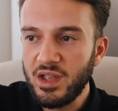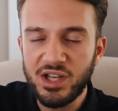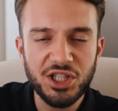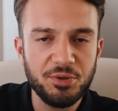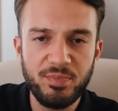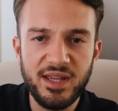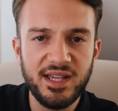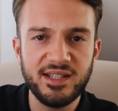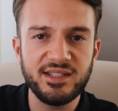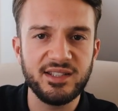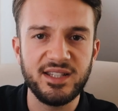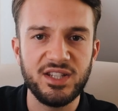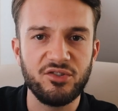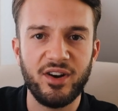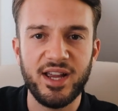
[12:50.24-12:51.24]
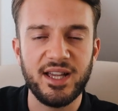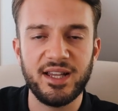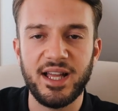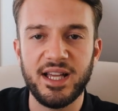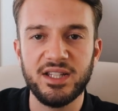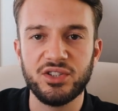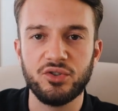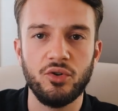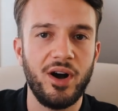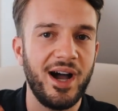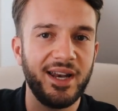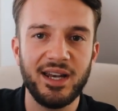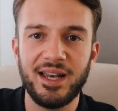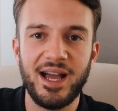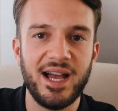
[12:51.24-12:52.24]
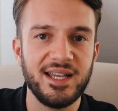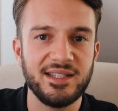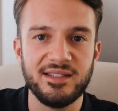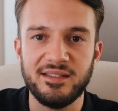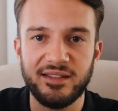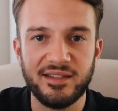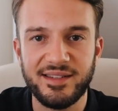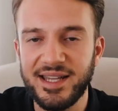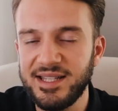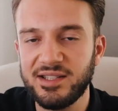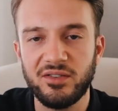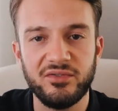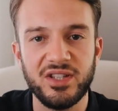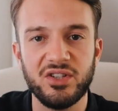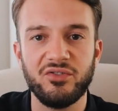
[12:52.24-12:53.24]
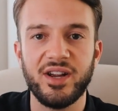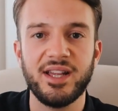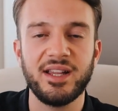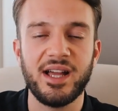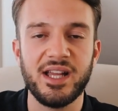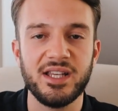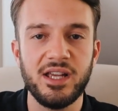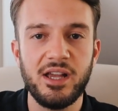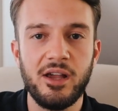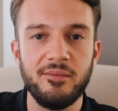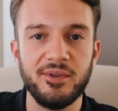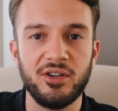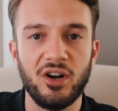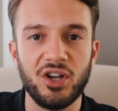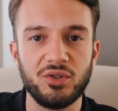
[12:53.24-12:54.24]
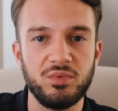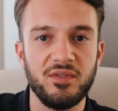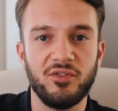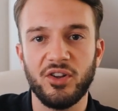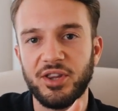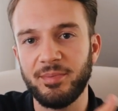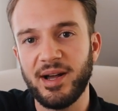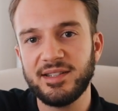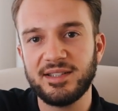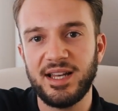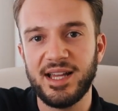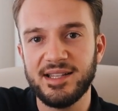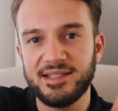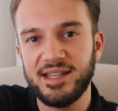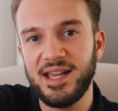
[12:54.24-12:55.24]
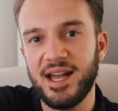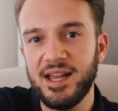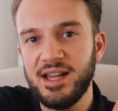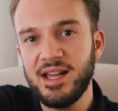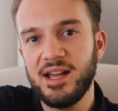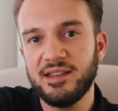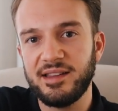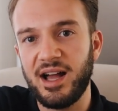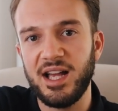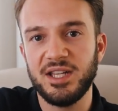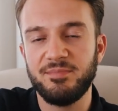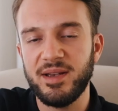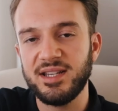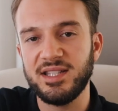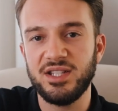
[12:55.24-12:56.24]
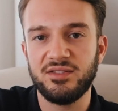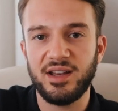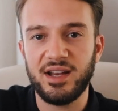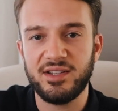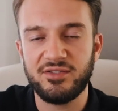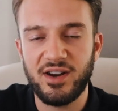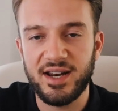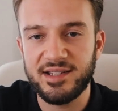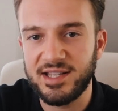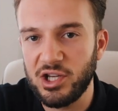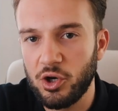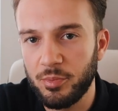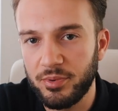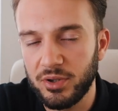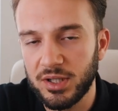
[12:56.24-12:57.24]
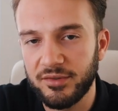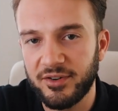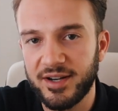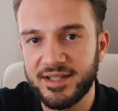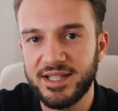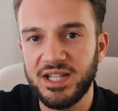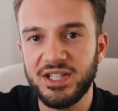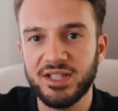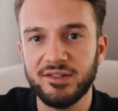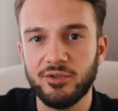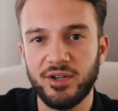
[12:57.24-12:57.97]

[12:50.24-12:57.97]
speaking to these right clients, or analyzing the data of these right clients, because we've got the bad clients here that is basically trying to take up all of our attention.